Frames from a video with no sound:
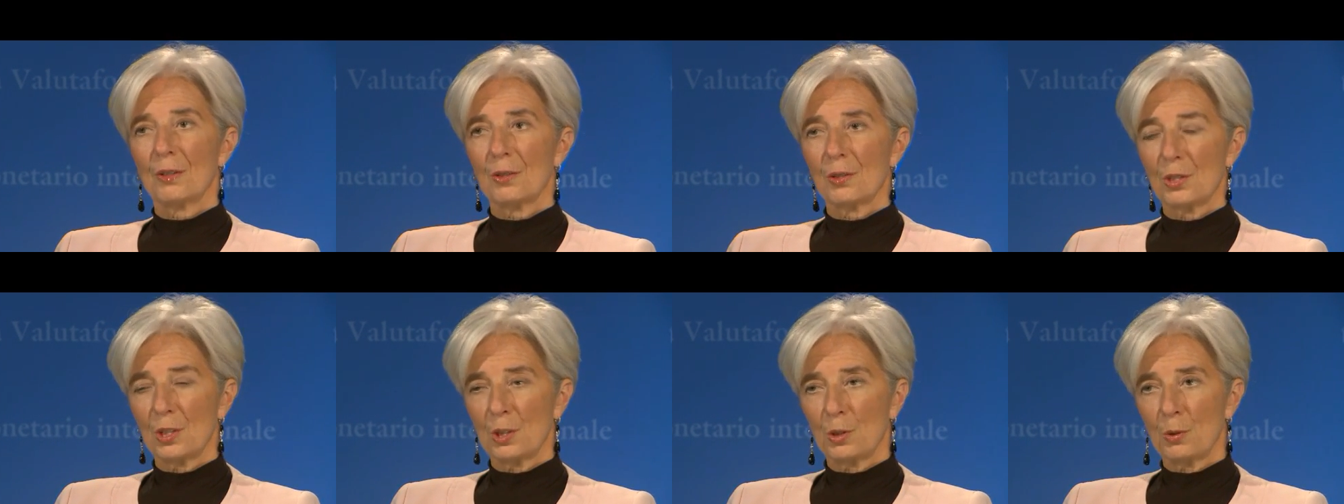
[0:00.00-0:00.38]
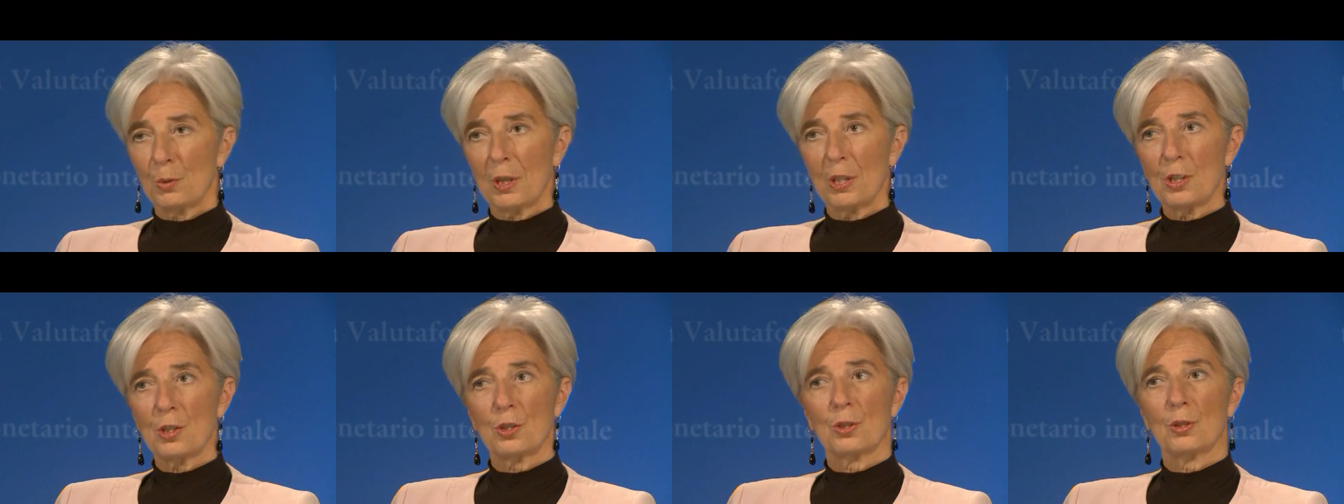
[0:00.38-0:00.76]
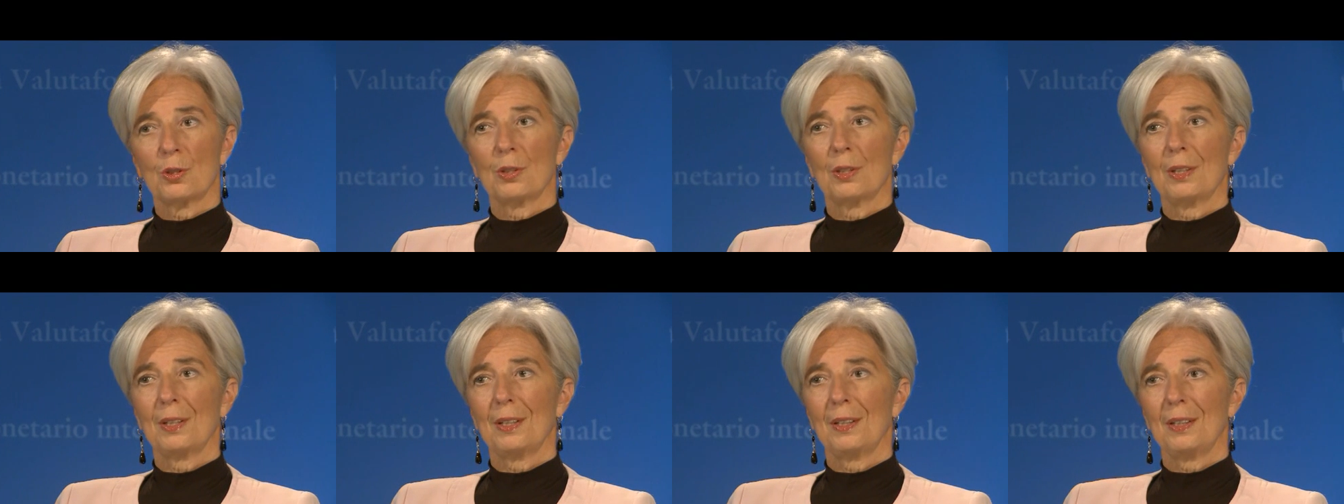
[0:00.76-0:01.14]
the
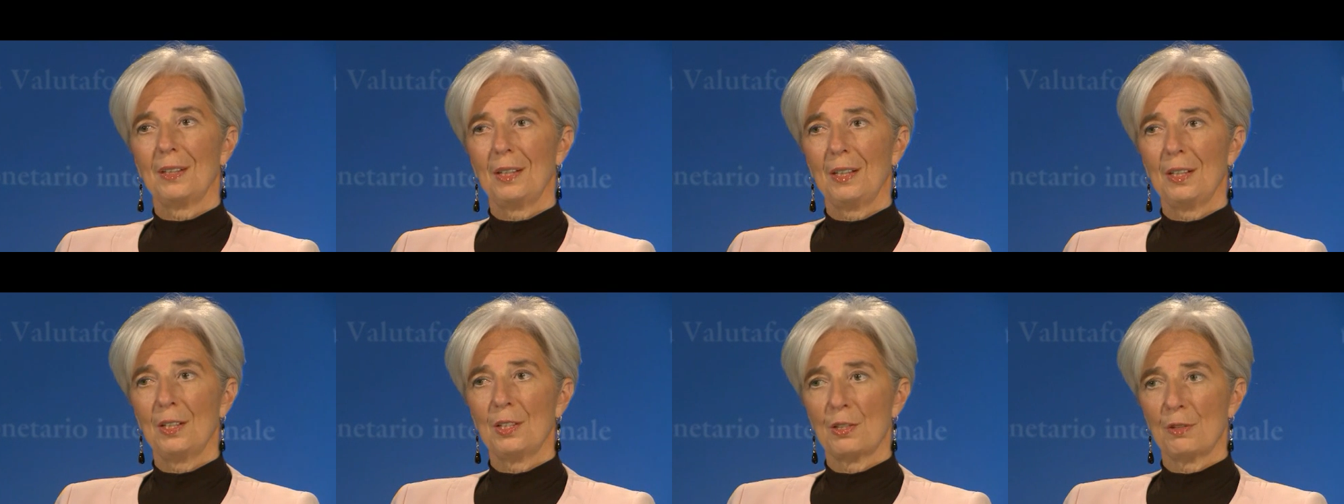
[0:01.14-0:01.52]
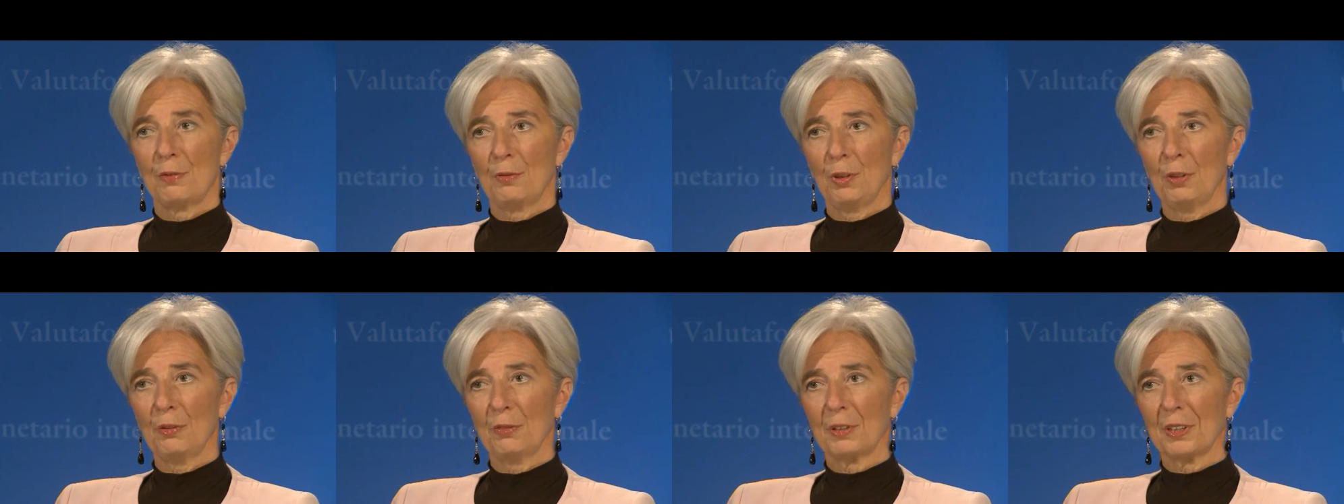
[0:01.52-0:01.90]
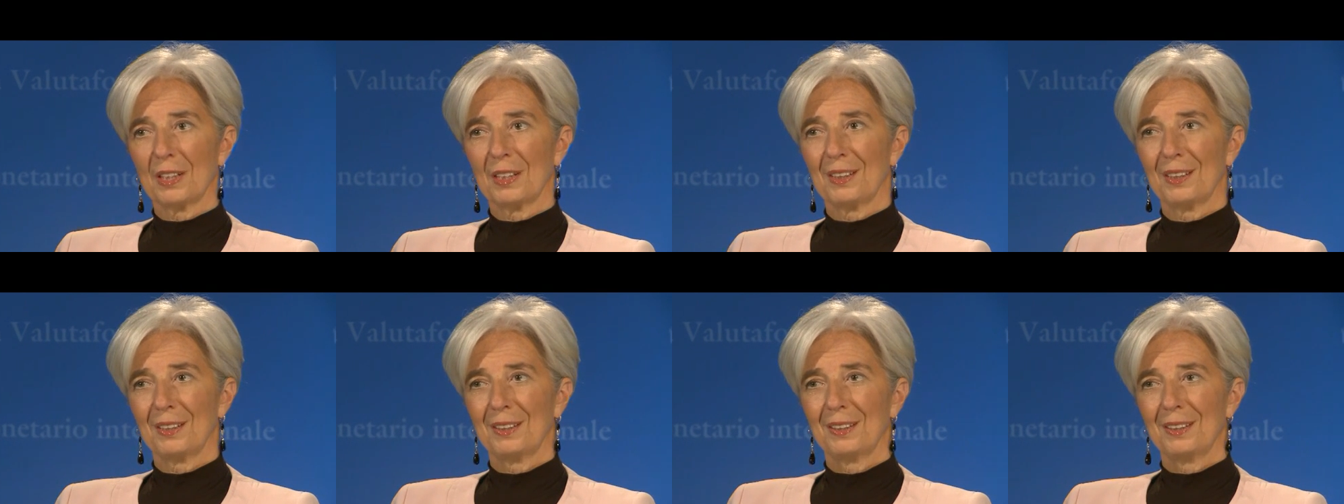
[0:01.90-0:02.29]
situation is
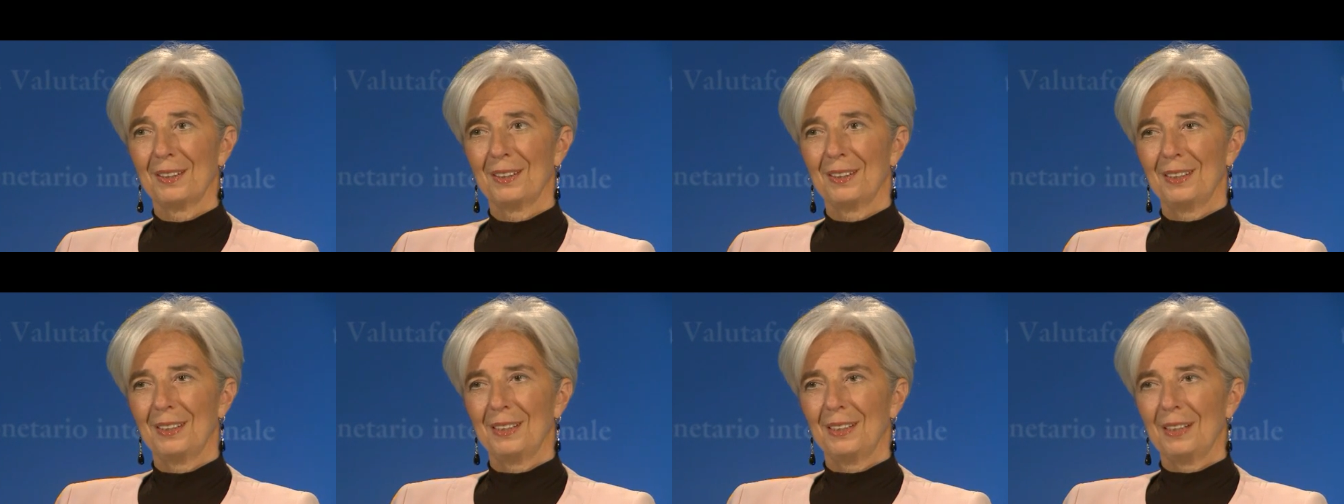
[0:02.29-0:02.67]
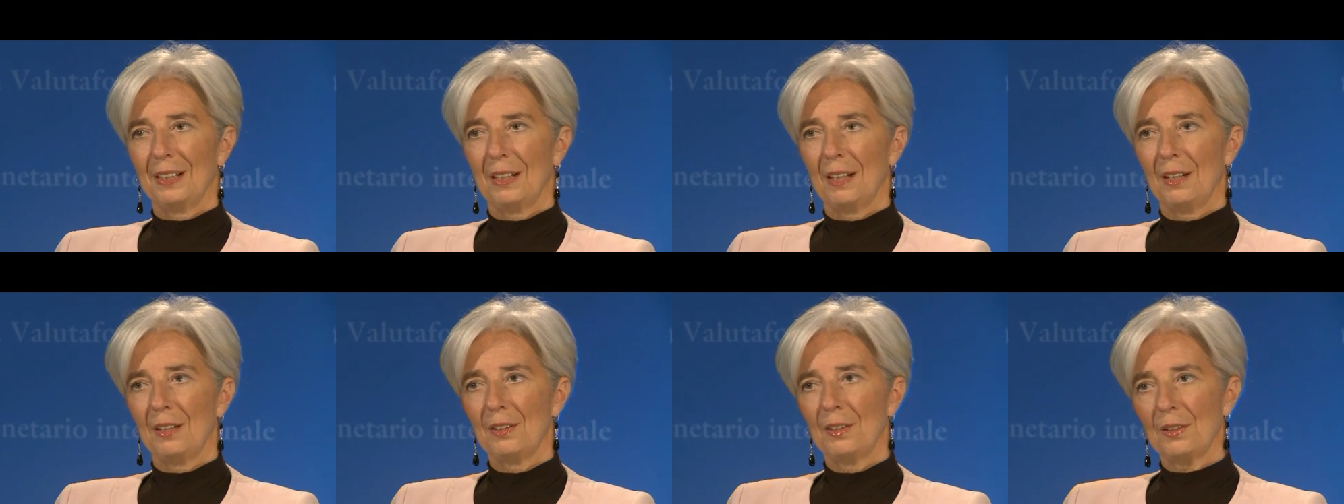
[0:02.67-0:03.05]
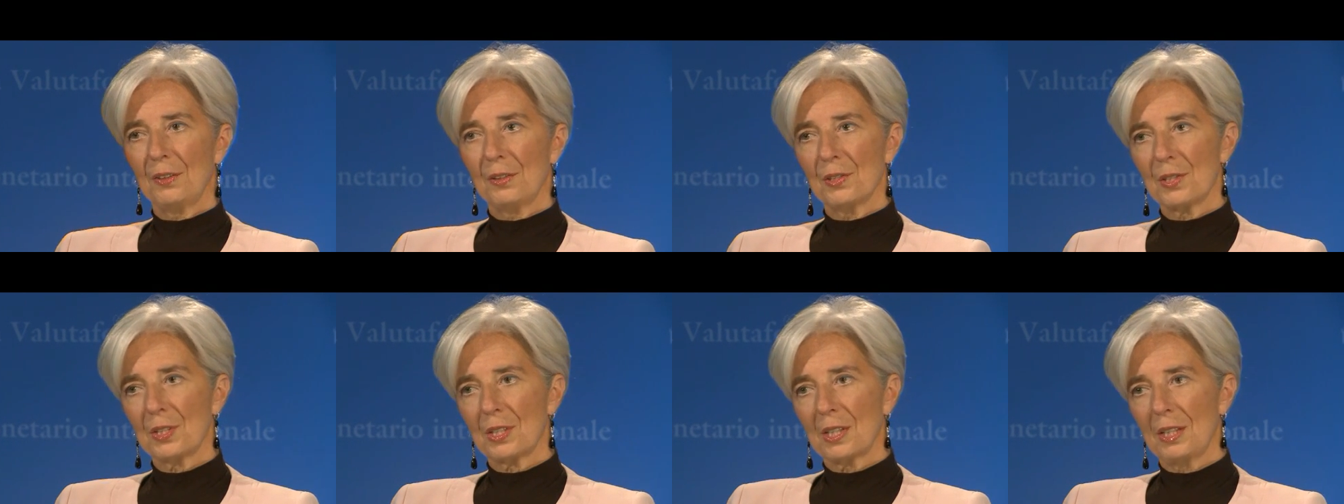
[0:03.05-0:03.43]
evolving, and
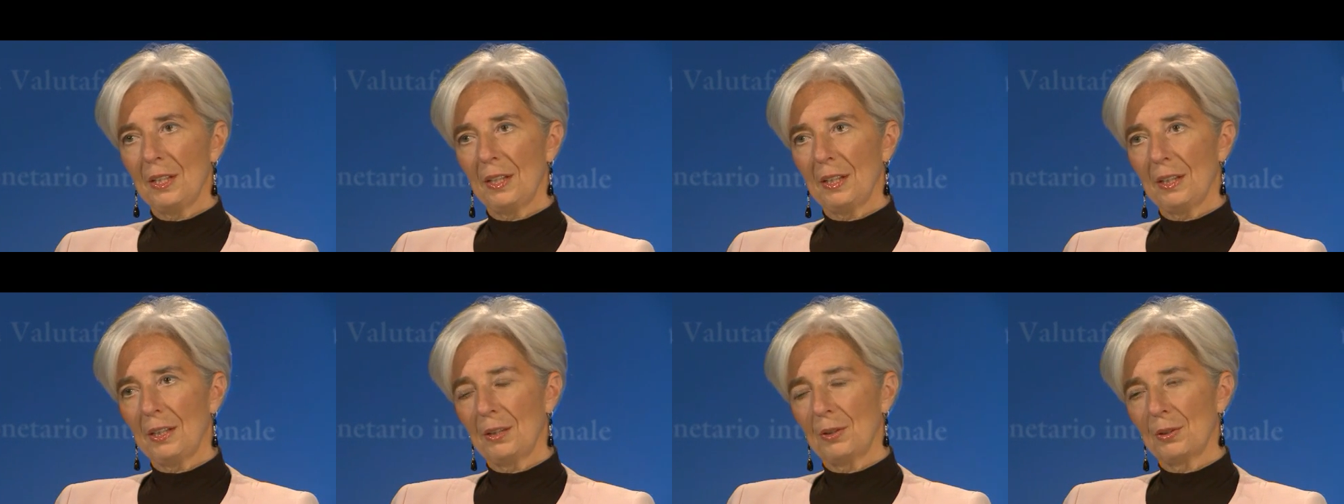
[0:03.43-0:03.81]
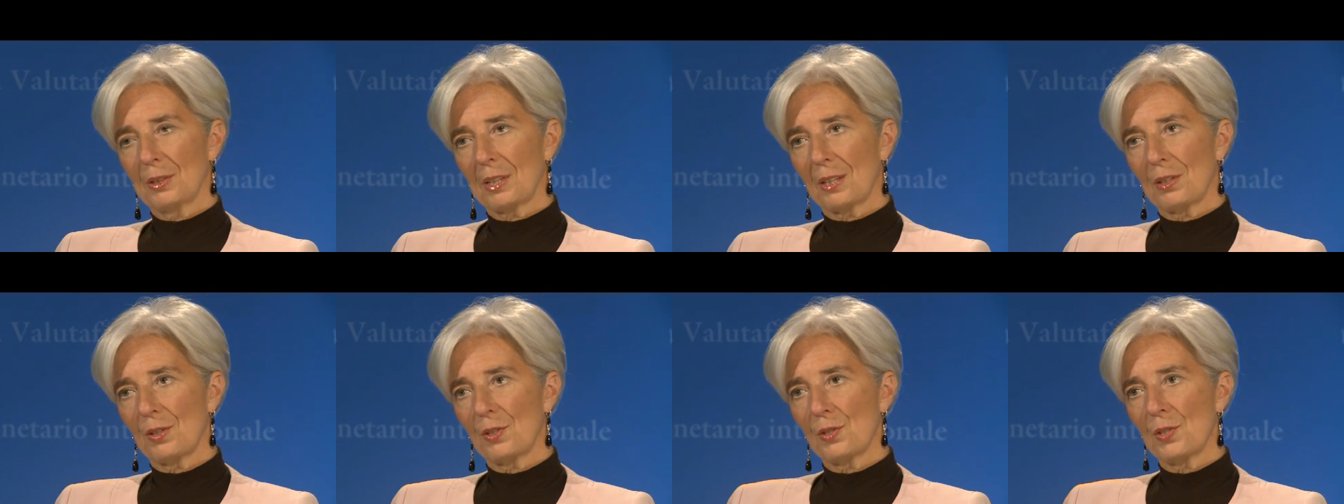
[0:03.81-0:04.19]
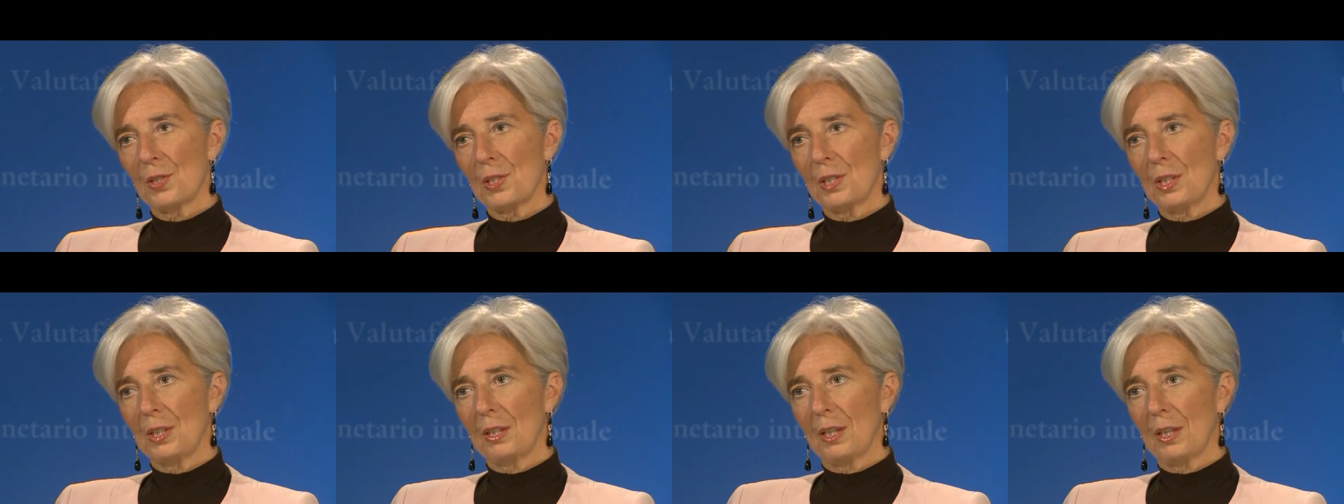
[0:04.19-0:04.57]
there is clearly a
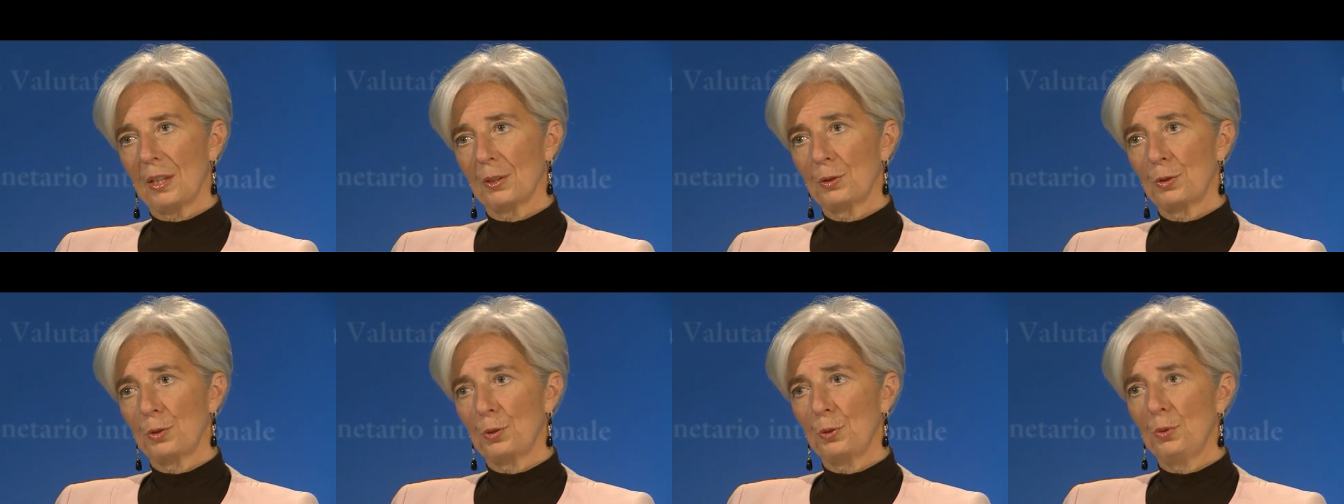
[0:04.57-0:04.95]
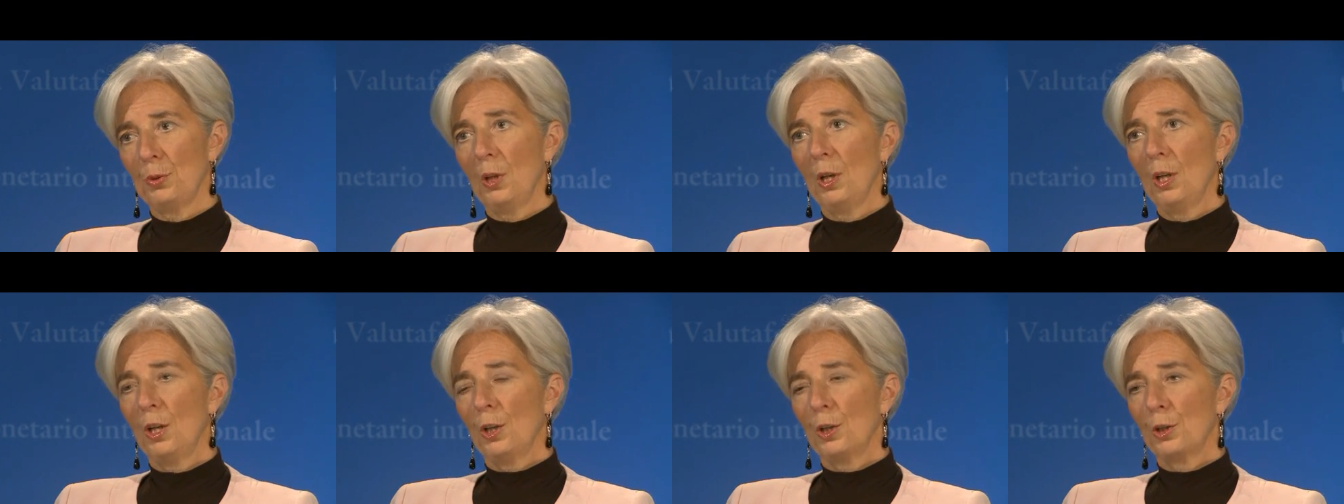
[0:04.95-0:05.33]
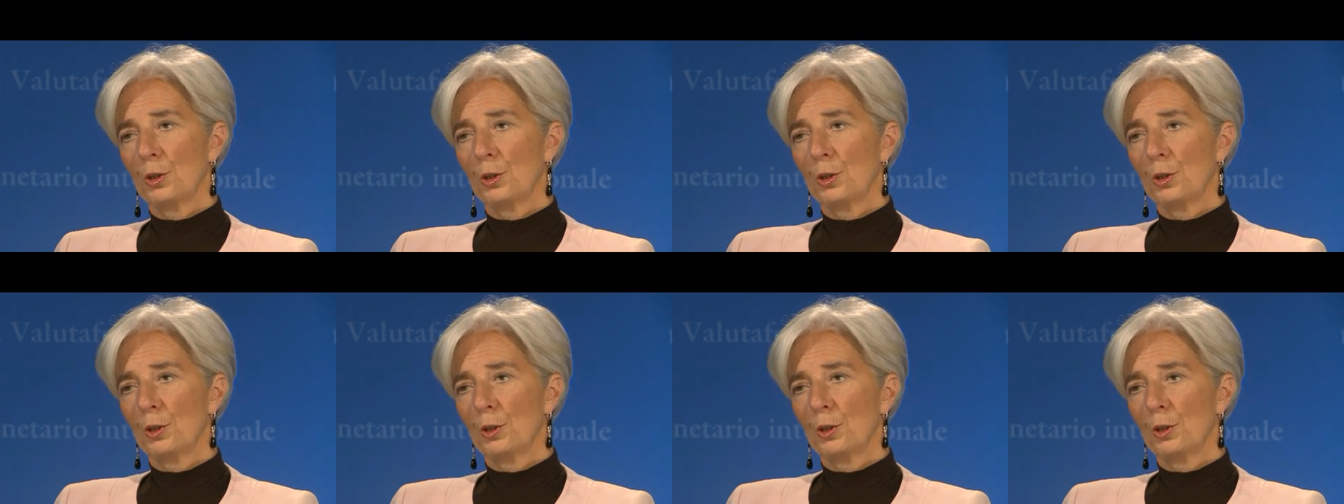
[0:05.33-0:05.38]
tendency now to